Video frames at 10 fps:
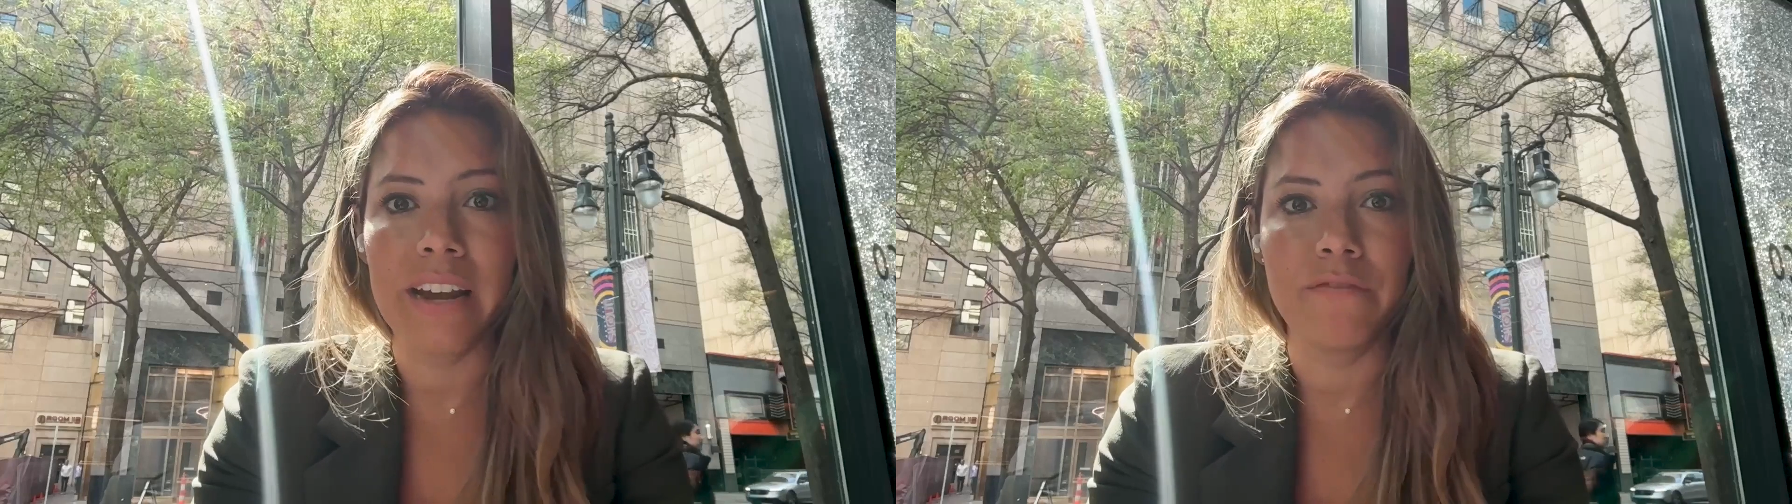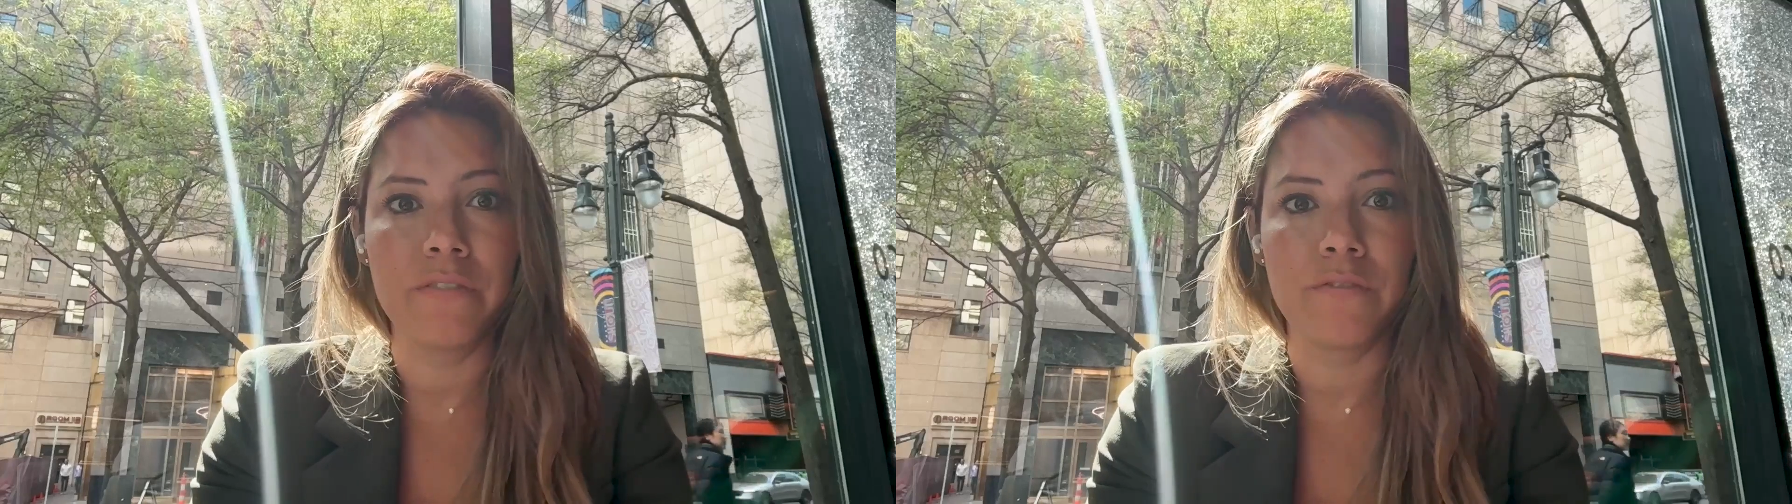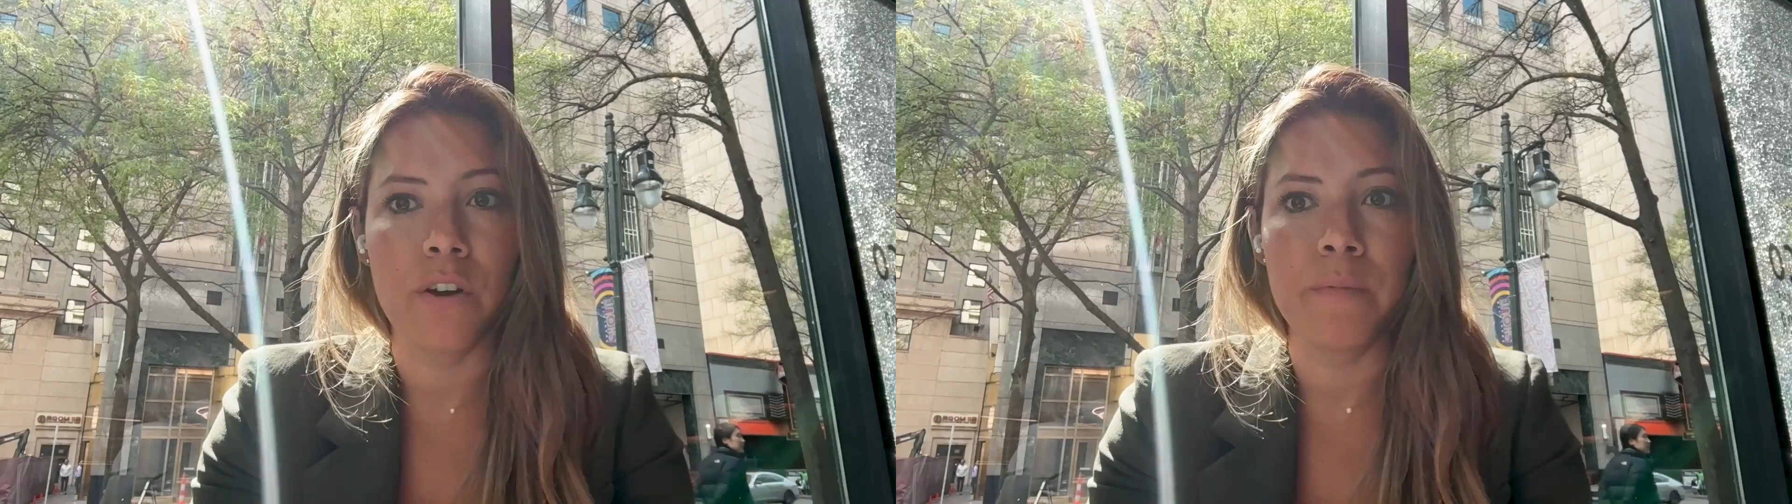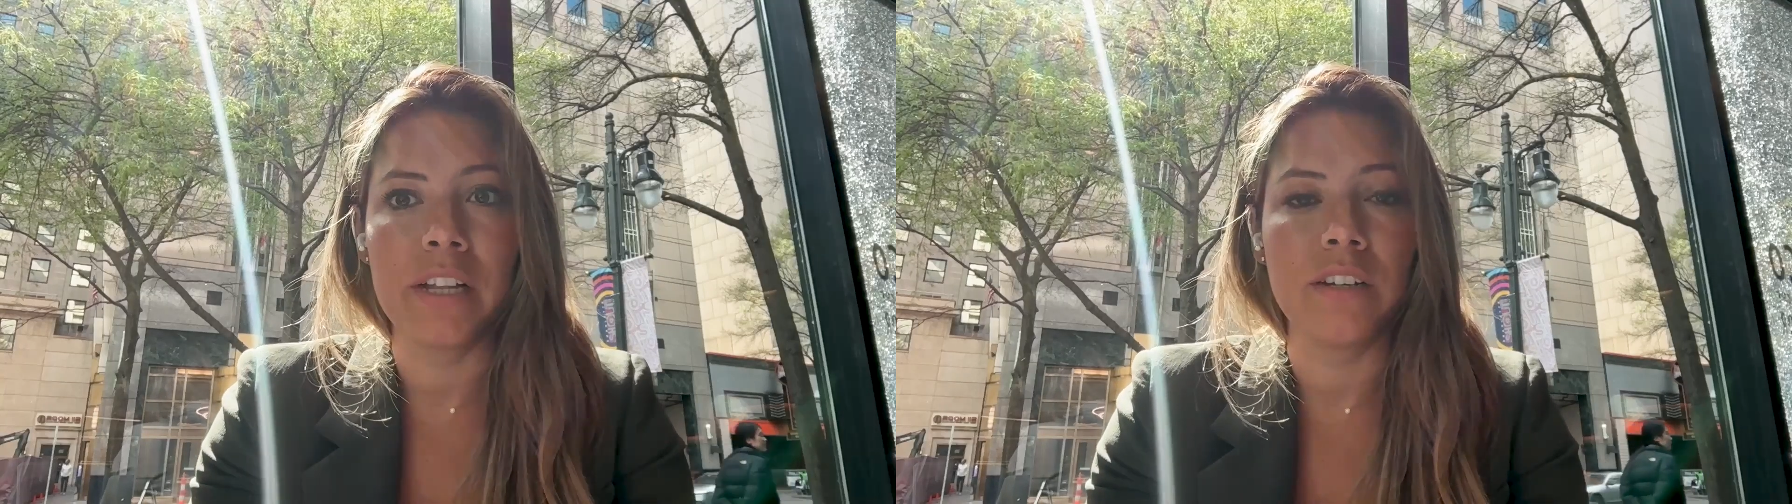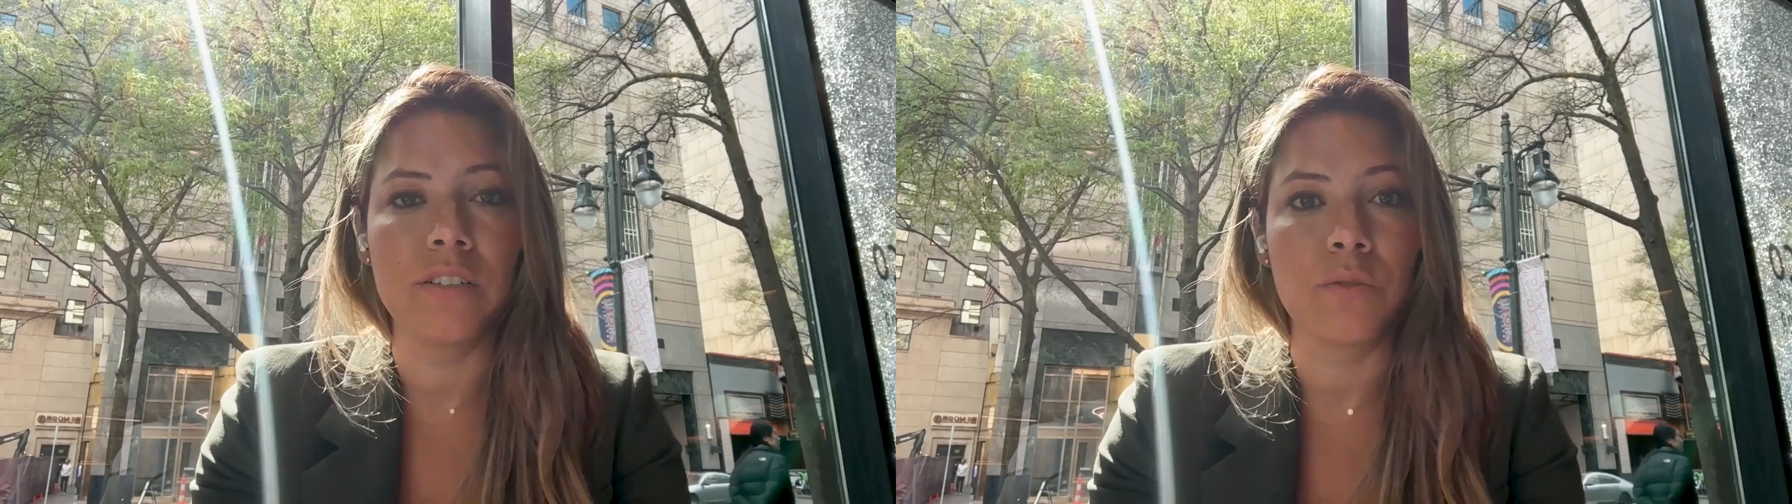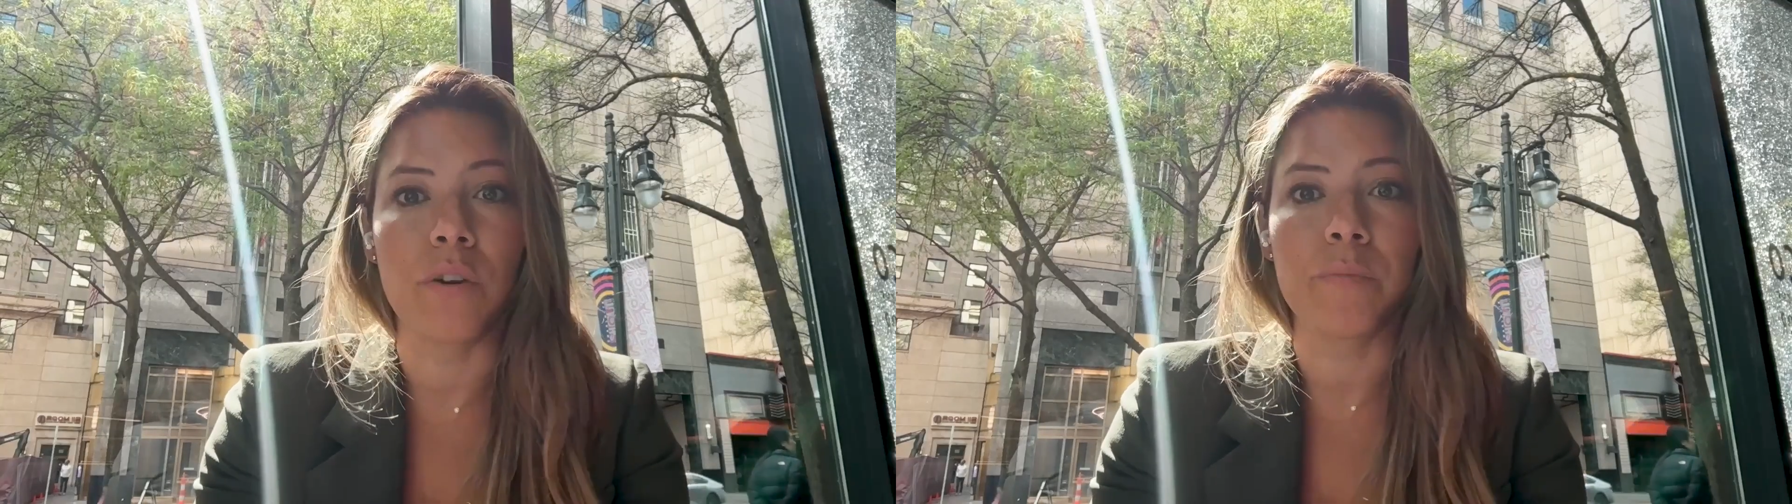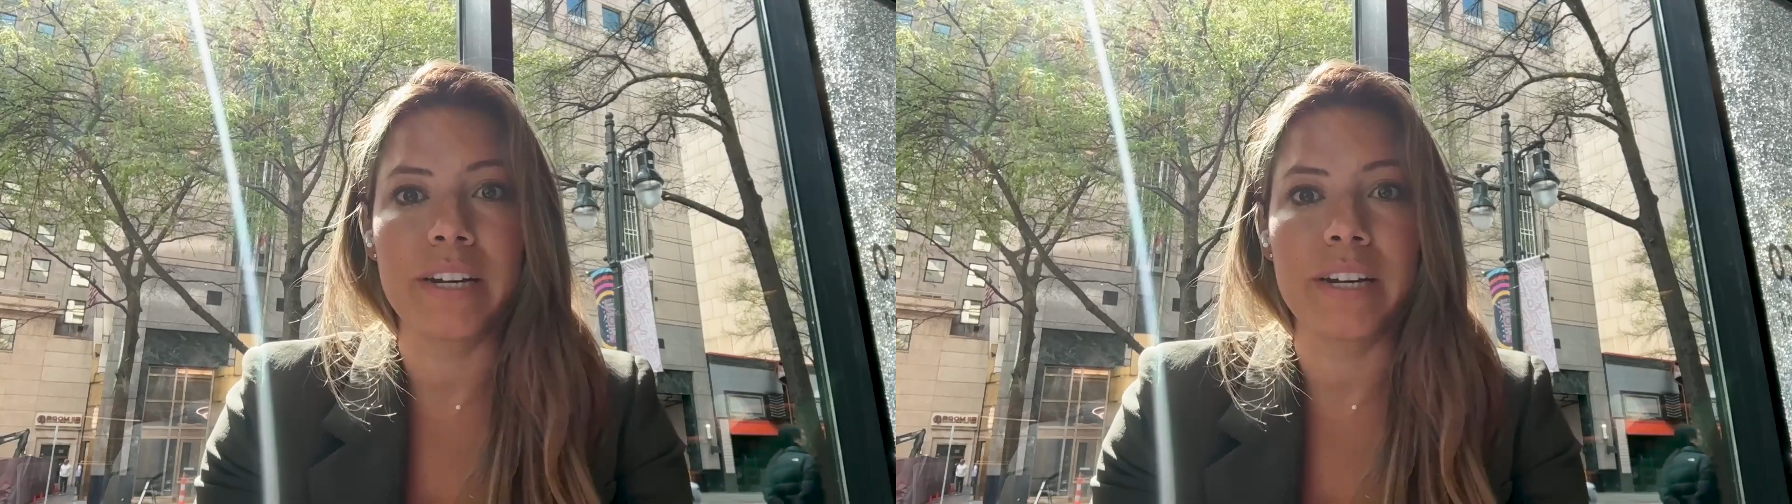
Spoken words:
infant formulas or,